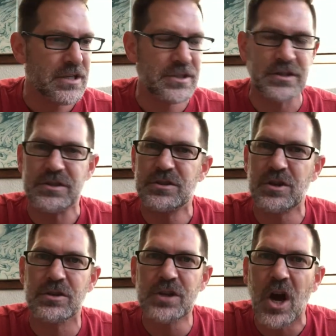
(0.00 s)
to
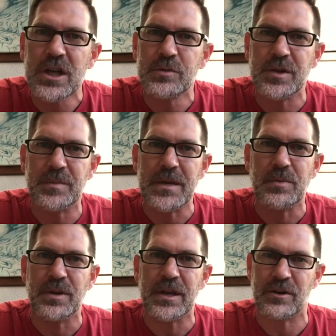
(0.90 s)
start talking with
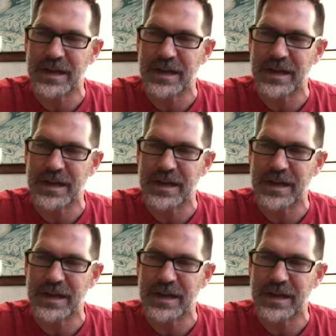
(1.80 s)
people that are